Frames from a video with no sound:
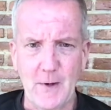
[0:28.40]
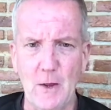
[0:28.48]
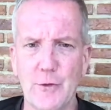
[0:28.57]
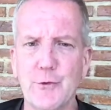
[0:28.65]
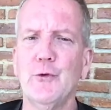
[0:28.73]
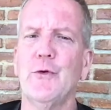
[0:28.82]

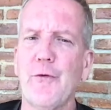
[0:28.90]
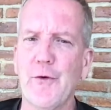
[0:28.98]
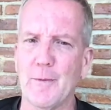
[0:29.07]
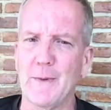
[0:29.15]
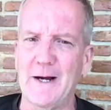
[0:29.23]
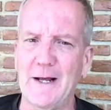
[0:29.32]
Through
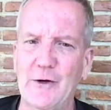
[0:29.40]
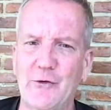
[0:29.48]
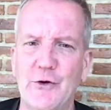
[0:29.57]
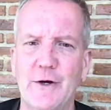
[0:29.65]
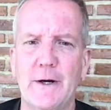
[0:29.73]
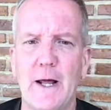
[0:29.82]

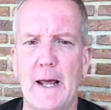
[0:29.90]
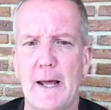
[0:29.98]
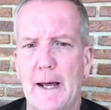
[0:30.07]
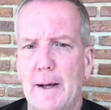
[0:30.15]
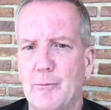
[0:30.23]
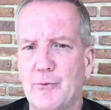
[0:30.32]
determination
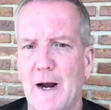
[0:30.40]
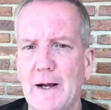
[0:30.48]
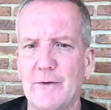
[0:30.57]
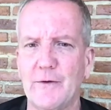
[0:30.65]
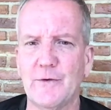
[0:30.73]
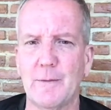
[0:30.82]
and
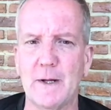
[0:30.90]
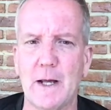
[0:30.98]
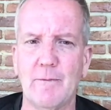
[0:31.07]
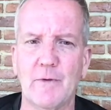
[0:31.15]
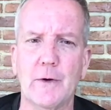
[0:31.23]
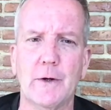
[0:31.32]
practice, I
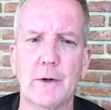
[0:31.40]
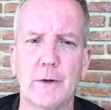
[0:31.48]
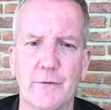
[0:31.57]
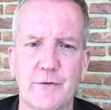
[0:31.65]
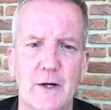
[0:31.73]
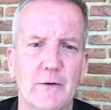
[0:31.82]
became very good
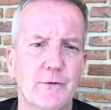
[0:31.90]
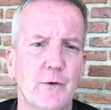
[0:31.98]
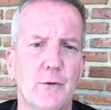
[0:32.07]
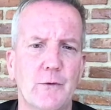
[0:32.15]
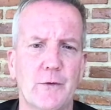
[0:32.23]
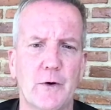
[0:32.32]
at sales.
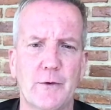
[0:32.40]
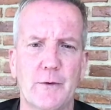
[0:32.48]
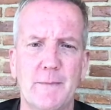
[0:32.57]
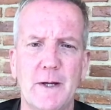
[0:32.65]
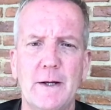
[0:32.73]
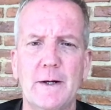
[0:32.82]
Sold over
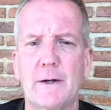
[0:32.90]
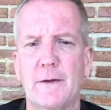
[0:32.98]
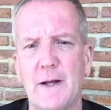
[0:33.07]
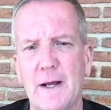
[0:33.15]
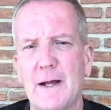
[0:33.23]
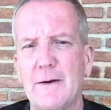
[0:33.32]
100 million. In
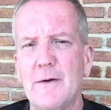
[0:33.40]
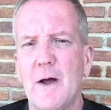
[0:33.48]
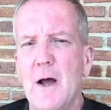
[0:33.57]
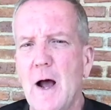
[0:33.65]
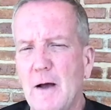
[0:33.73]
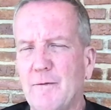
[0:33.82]
the end,
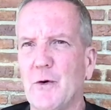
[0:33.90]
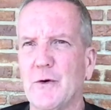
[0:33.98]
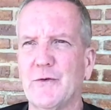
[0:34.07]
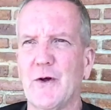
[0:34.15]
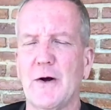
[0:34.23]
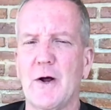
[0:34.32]
I
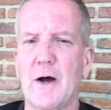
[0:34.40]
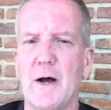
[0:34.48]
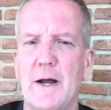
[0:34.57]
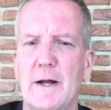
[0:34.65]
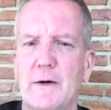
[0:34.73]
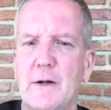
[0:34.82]
focused on
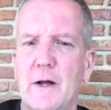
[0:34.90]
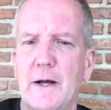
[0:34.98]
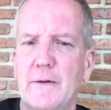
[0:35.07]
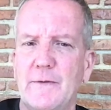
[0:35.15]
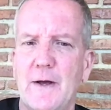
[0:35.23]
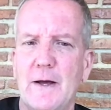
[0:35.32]
high-end
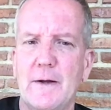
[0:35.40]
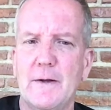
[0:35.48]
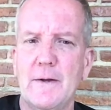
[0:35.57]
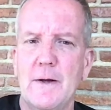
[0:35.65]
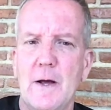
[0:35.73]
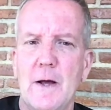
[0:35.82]

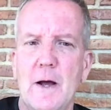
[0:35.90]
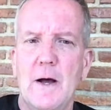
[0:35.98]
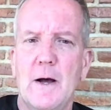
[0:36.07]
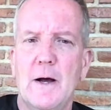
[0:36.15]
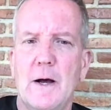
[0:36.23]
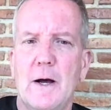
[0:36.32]
clientele.
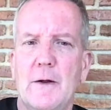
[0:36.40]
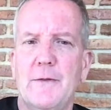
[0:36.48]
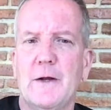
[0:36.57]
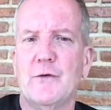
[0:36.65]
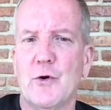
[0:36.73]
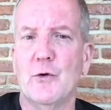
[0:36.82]

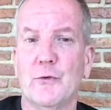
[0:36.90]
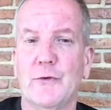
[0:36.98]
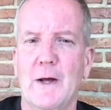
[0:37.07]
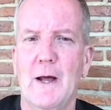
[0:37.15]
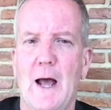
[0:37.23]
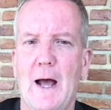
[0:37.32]
That shows
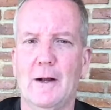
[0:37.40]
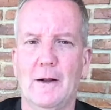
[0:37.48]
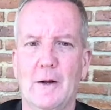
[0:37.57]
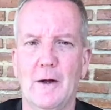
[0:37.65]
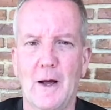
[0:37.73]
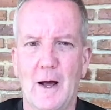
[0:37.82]
how
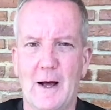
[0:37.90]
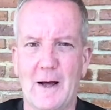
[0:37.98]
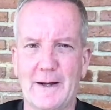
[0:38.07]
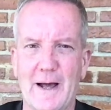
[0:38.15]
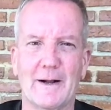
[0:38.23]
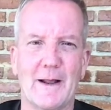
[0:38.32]
I
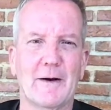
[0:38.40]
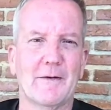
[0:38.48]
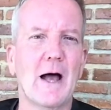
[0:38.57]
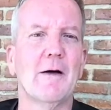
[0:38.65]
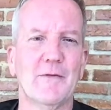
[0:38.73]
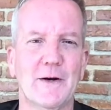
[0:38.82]
got a lot of
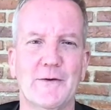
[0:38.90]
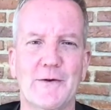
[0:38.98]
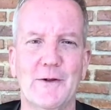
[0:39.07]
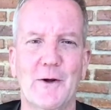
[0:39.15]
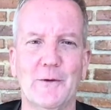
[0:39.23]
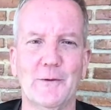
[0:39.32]
confidence
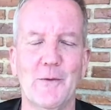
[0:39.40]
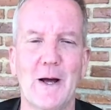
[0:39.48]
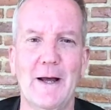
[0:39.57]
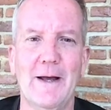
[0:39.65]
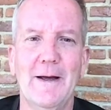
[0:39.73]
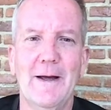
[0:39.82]
along the way.